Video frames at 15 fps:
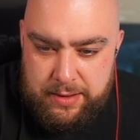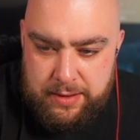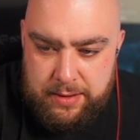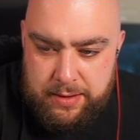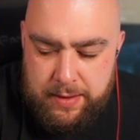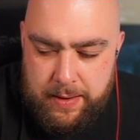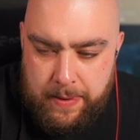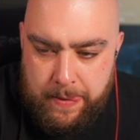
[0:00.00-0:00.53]

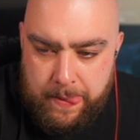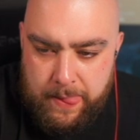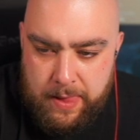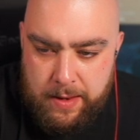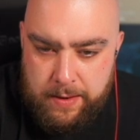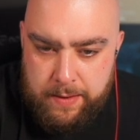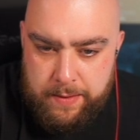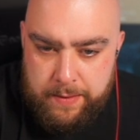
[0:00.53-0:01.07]

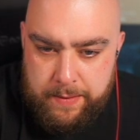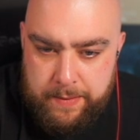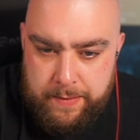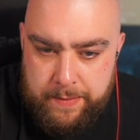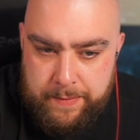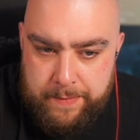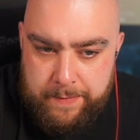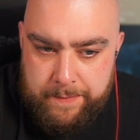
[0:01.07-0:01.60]

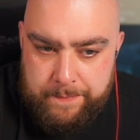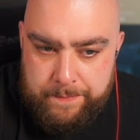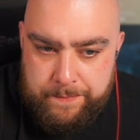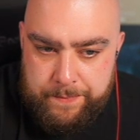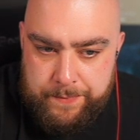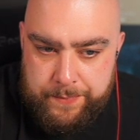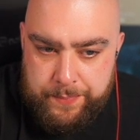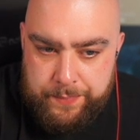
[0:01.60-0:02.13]

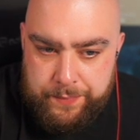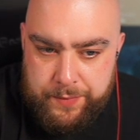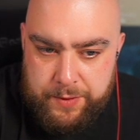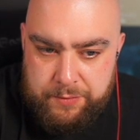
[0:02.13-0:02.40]
(no one is talking)